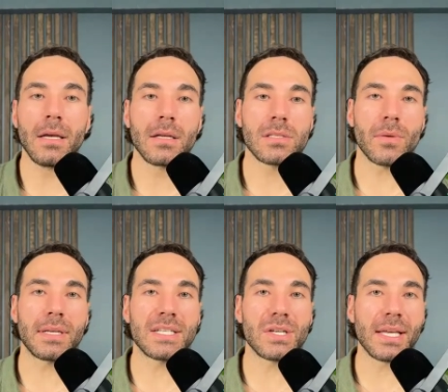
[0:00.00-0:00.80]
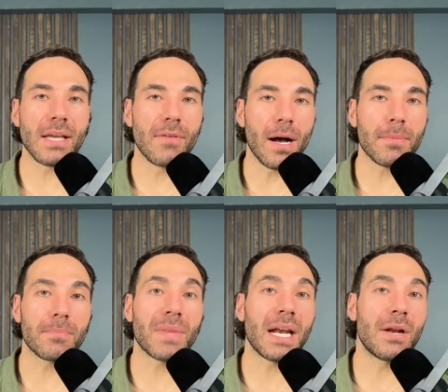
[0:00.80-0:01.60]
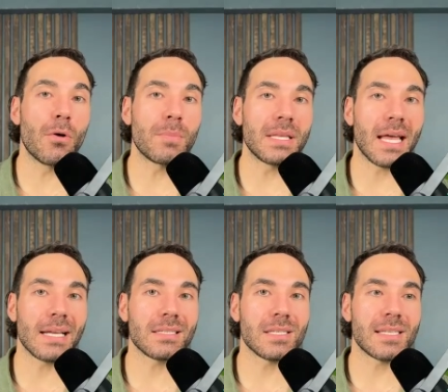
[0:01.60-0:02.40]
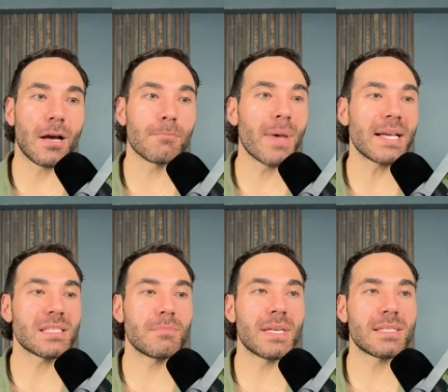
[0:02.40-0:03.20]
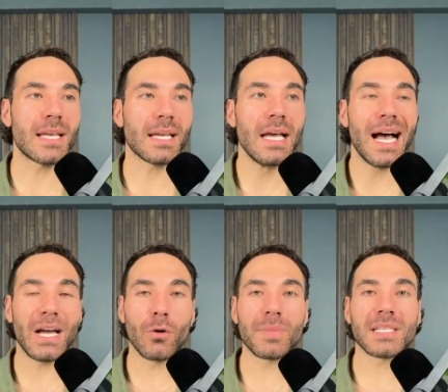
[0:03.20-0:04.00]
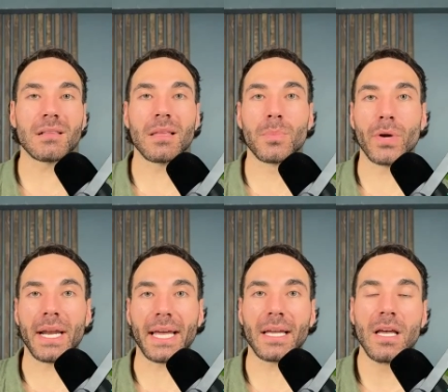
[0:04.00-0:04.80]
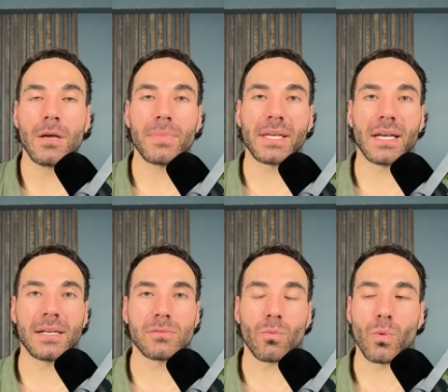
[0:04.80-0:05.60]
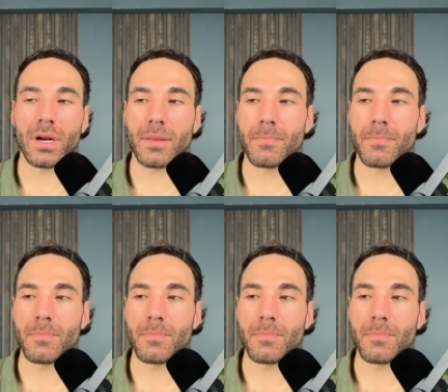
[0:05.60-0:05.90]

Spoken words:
So I need you to give up. And I don't mean that to sound pessimistic. I hope that's liberating, because one of